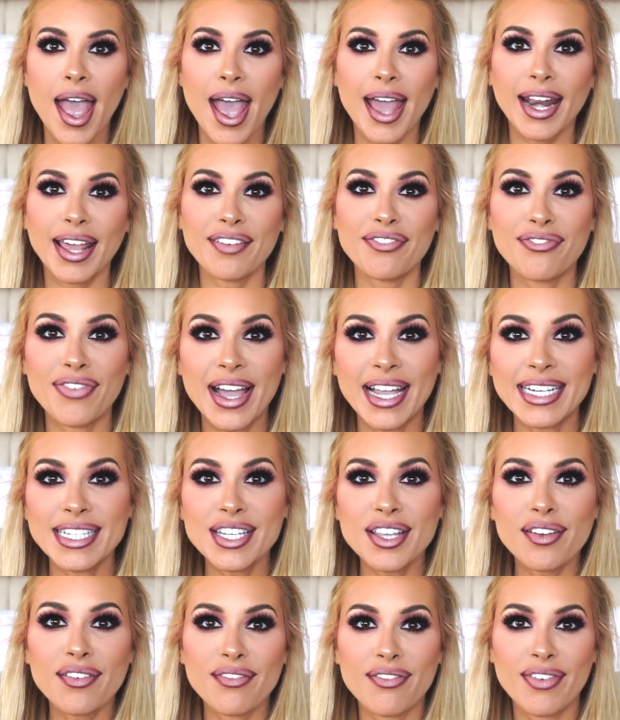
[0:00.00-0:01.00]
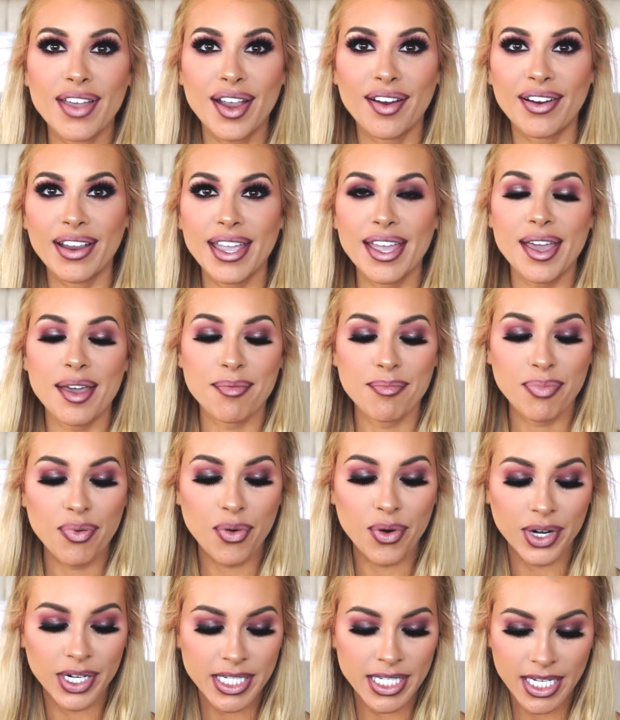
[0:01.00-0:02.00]
And I find it very
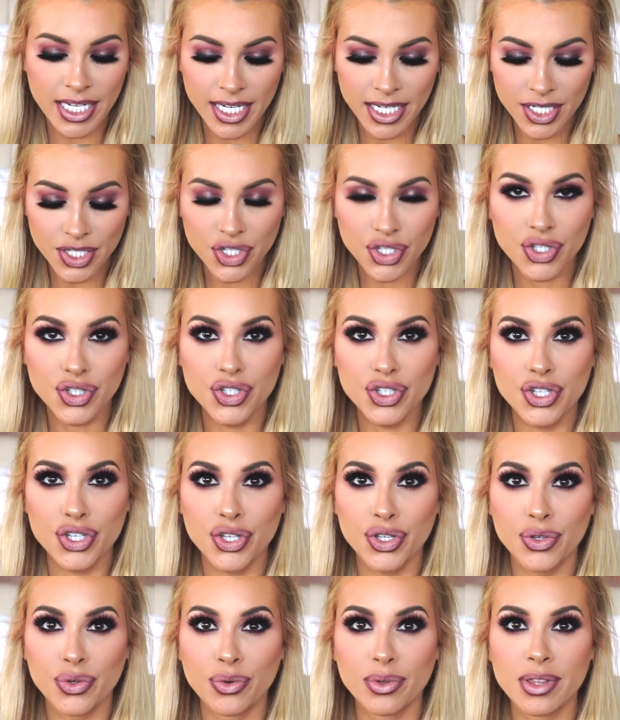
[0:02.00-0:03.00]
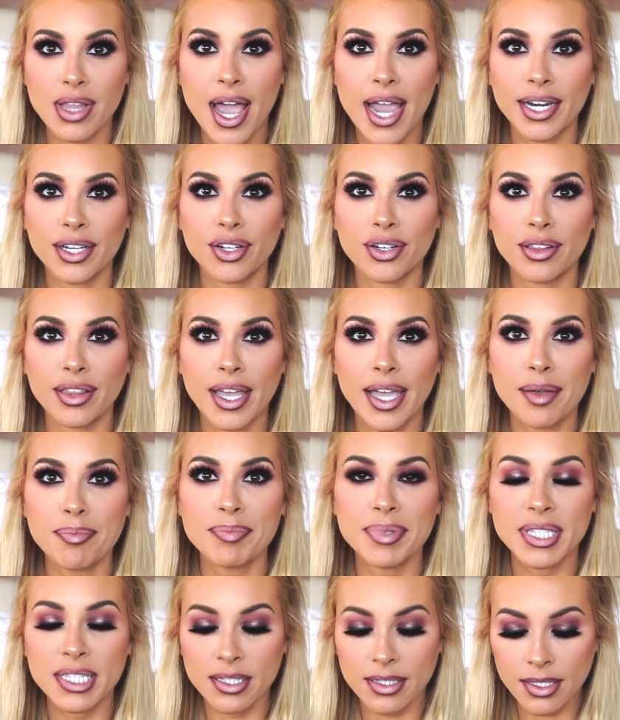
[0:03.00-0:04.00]
important to line your
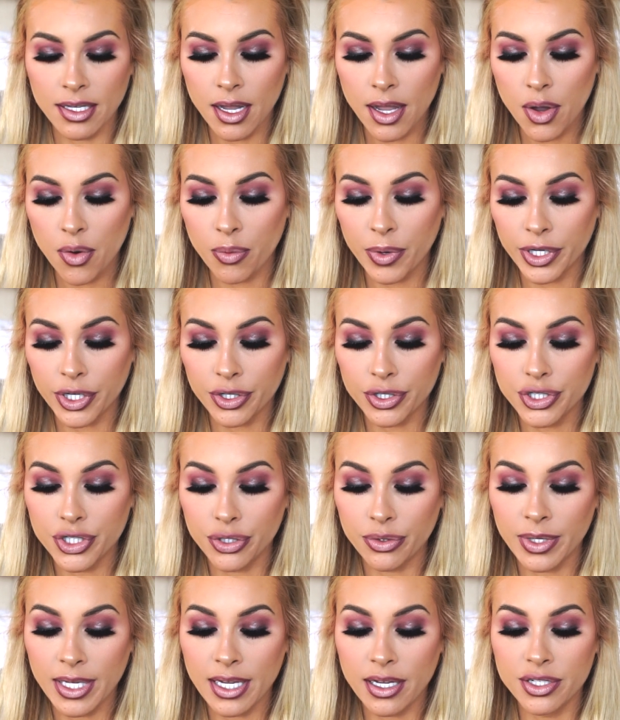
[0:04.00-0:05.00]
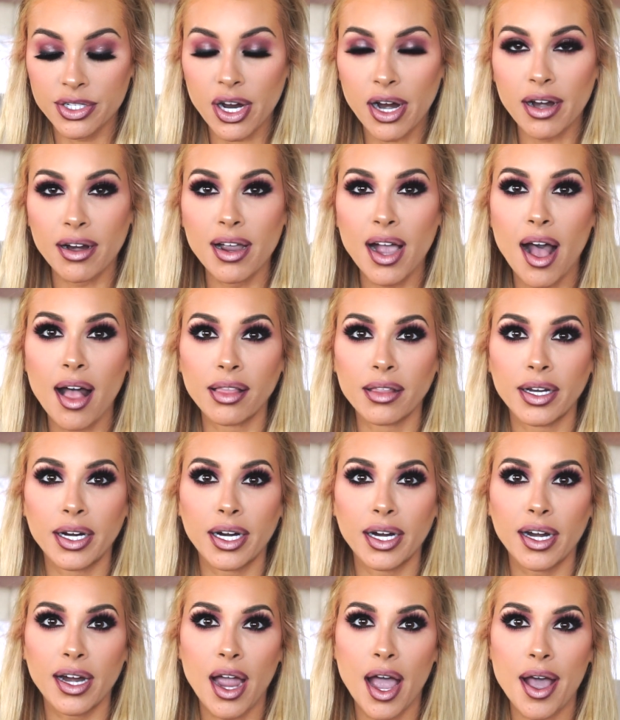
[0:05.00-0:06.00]
lips when you're doing a dark
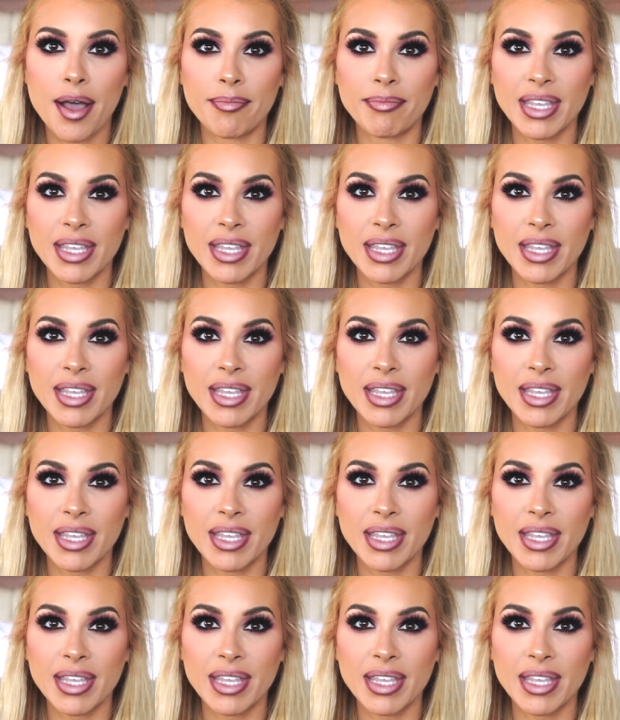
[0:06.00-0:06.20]
color,